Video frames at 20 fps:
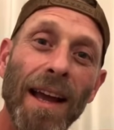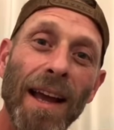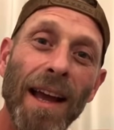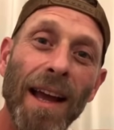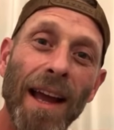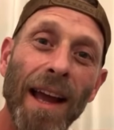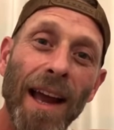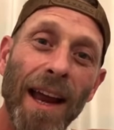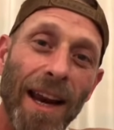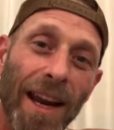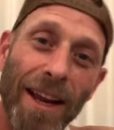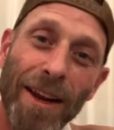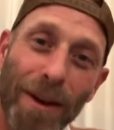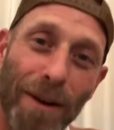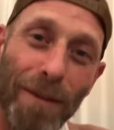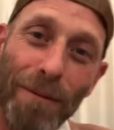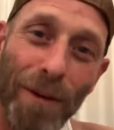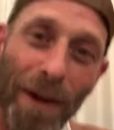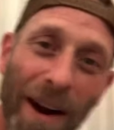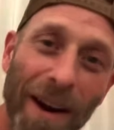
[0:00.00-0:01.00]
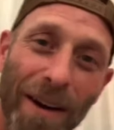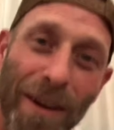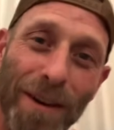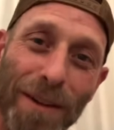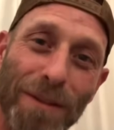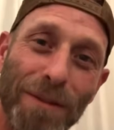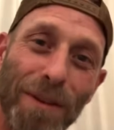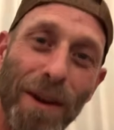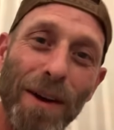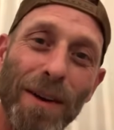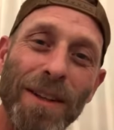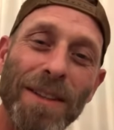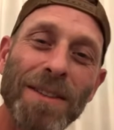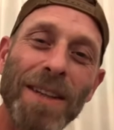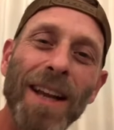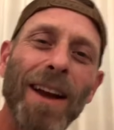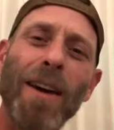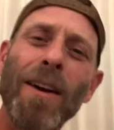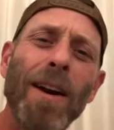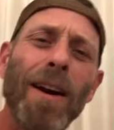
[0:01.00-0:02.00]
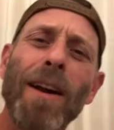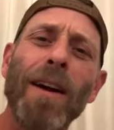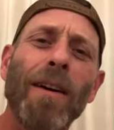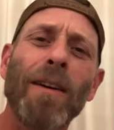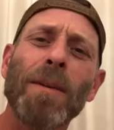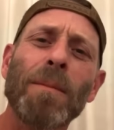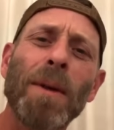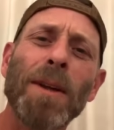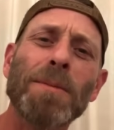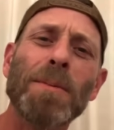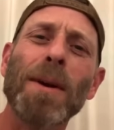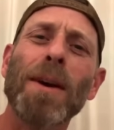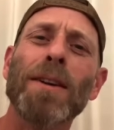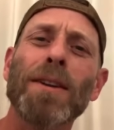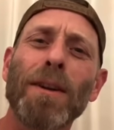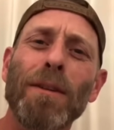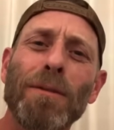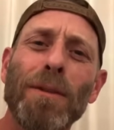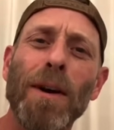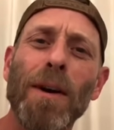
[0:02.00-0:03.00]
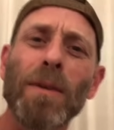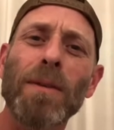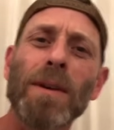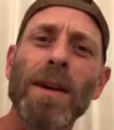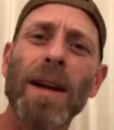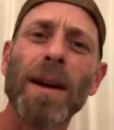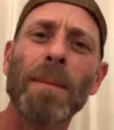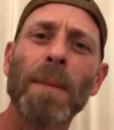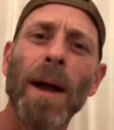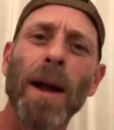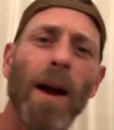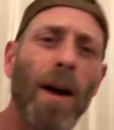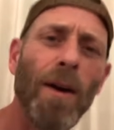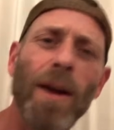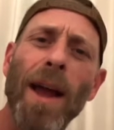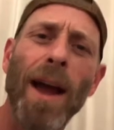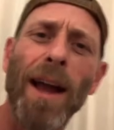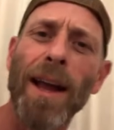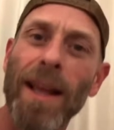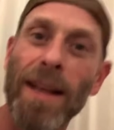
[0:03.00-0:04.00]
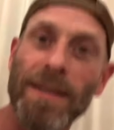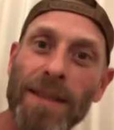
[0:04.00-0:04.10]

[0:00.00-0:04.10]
And he couldn't find it on his phone. He's like, oh, no, it must be on your phone. And I'm like, oh, yeah, I guess